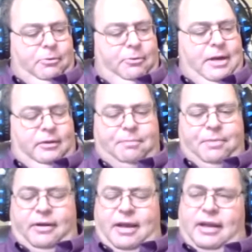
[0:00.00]

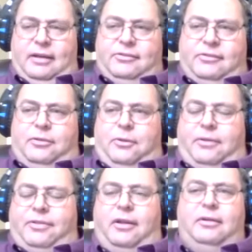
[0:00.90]
Maybe, maybe a hand
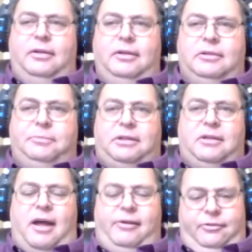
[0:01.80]
goes down.
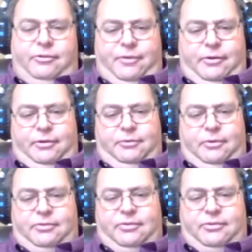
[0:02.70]

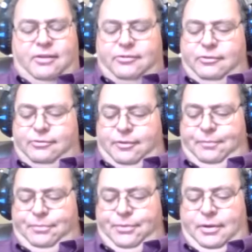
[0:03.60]
Um, you're
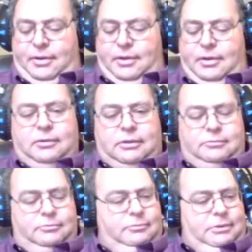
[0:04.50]
probably going to have a
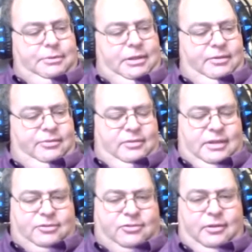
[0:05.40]
majority of the panel
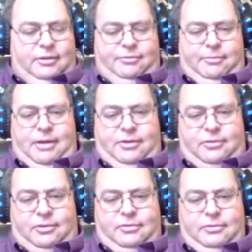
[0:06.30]
who have
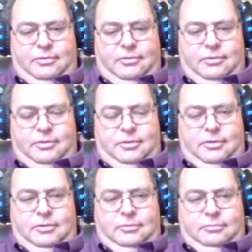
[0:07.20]
raised their hands to do,
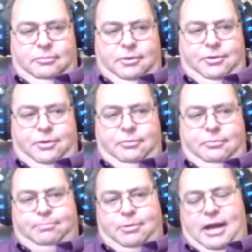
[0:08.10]
do you think
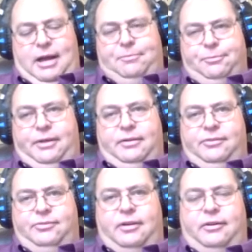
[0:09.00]
McDonald's jury was
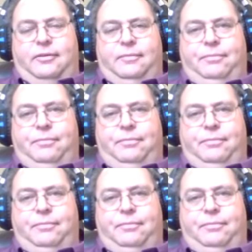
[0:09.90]
excessive?